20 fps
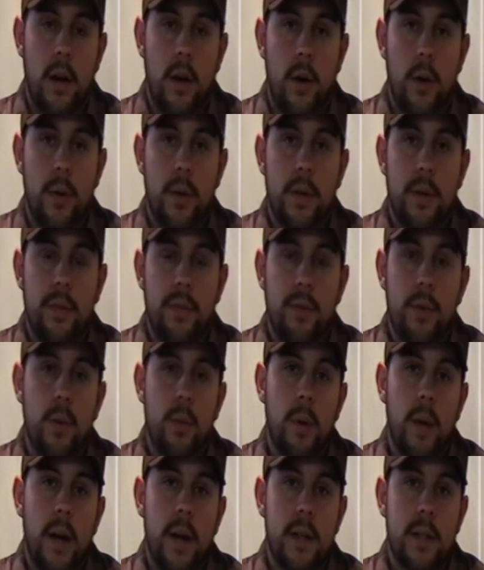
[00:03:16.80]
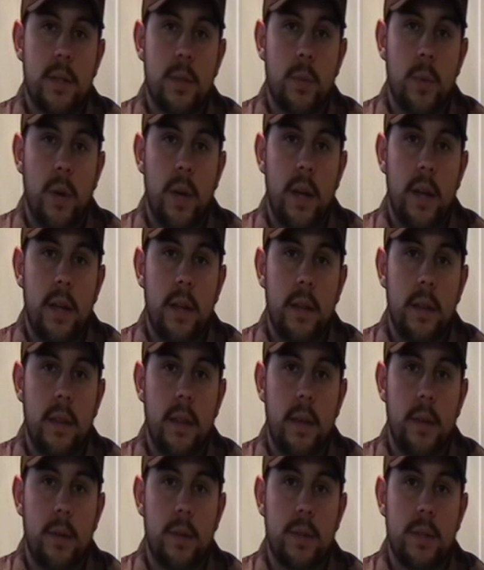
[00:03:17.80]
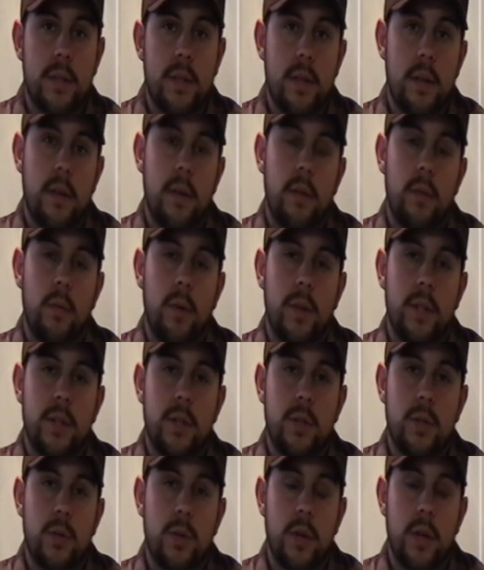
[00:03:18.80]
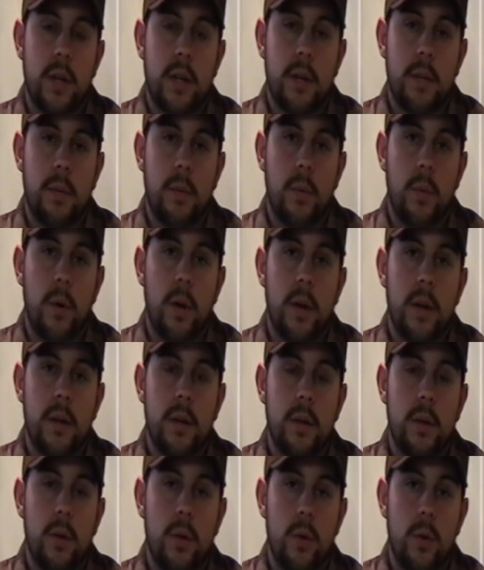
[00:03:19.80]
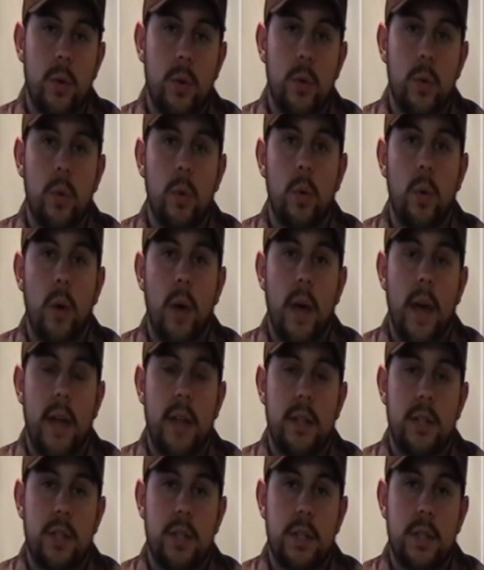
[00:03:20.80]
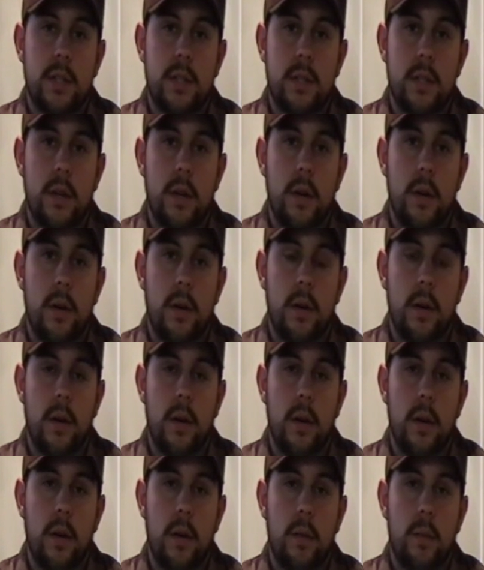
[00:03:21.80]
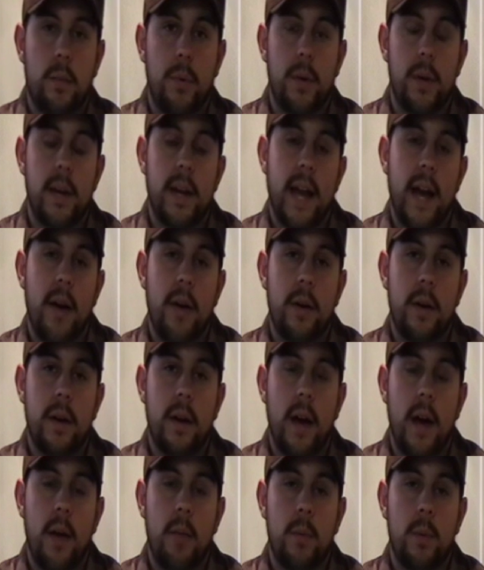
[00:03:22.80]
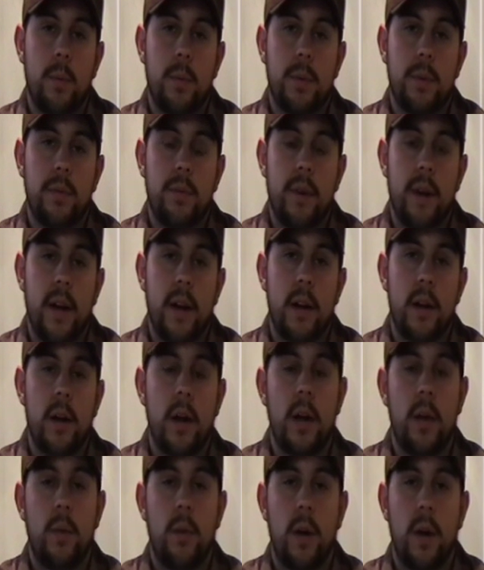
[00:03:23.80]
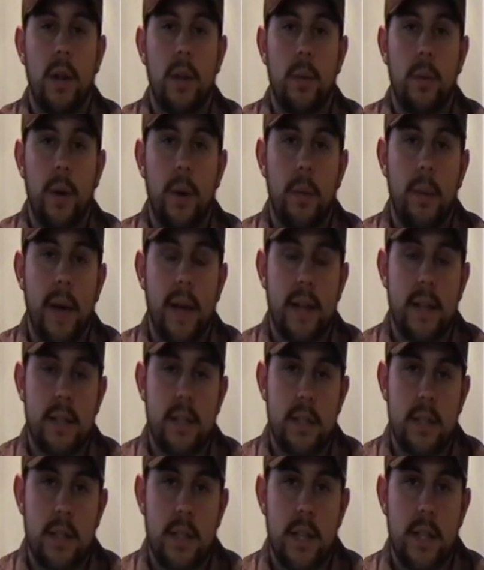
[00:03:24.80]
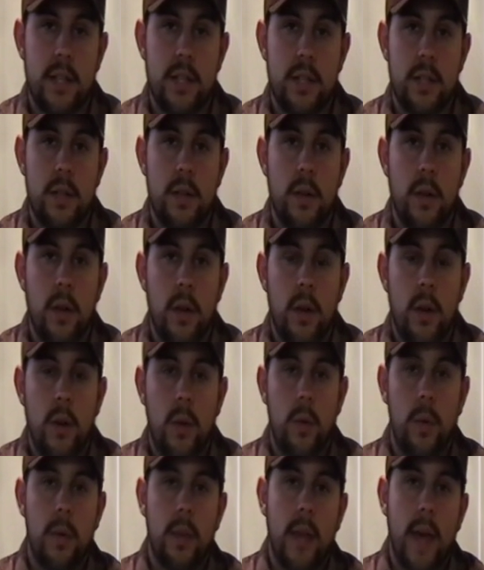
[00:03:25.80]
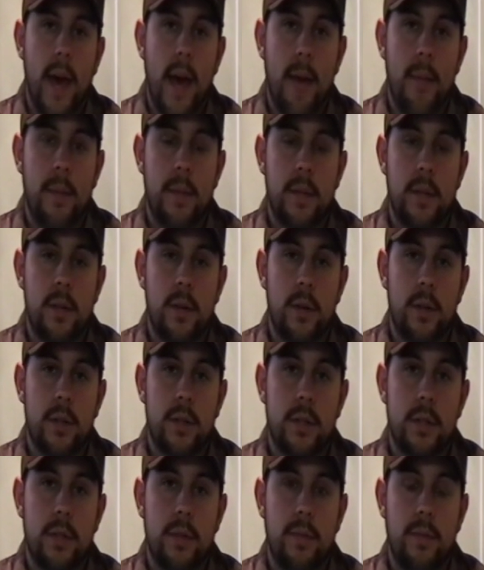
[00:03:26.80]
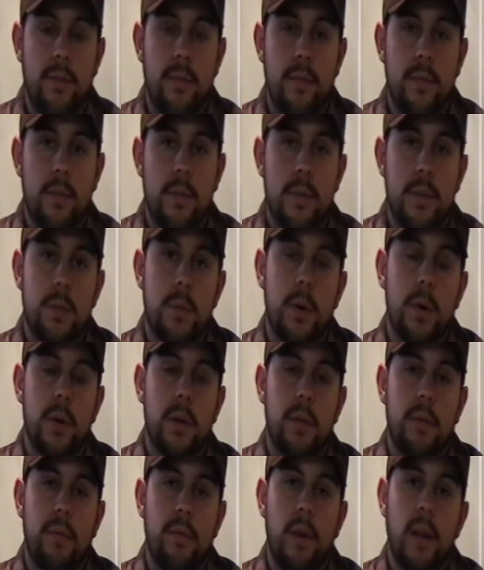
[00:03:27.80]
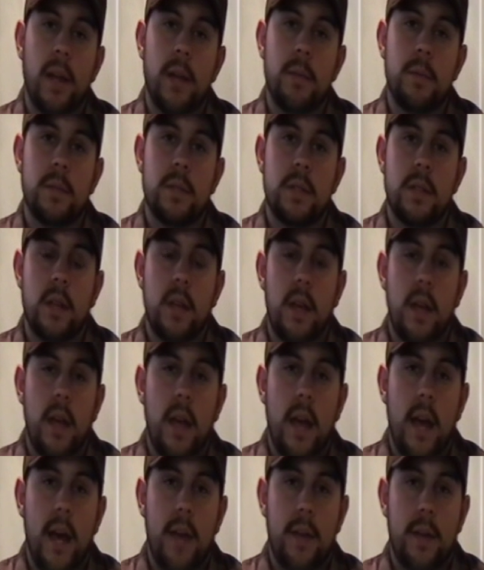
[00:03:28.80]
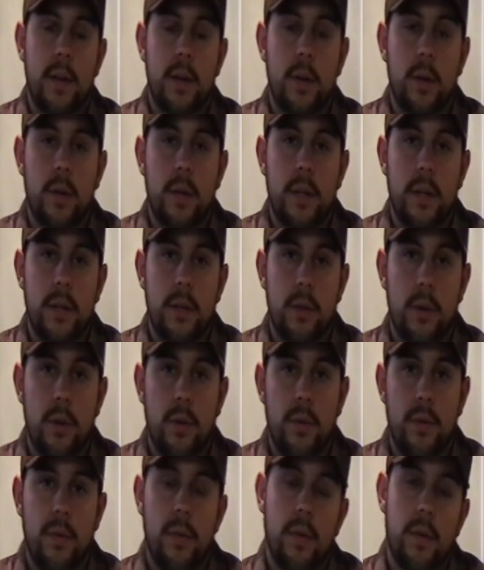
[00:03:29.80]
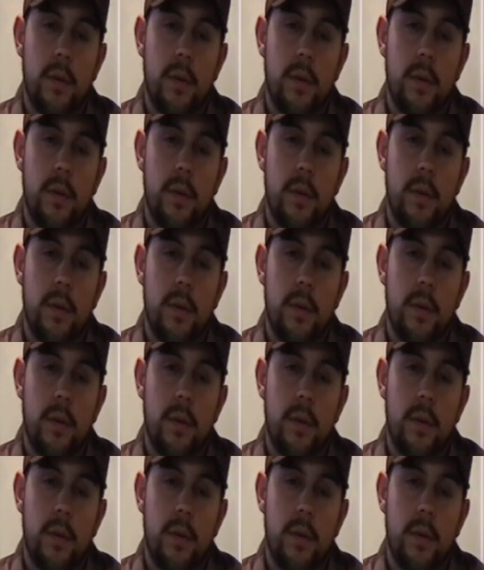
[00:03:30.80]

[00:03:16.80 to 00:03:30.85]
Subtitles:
Only a few blocks away, there was rescue truck number 1 who had just put out an automobile fire and were on the way back to the station when they happened to notice the smoke and flames at the Coconut Grove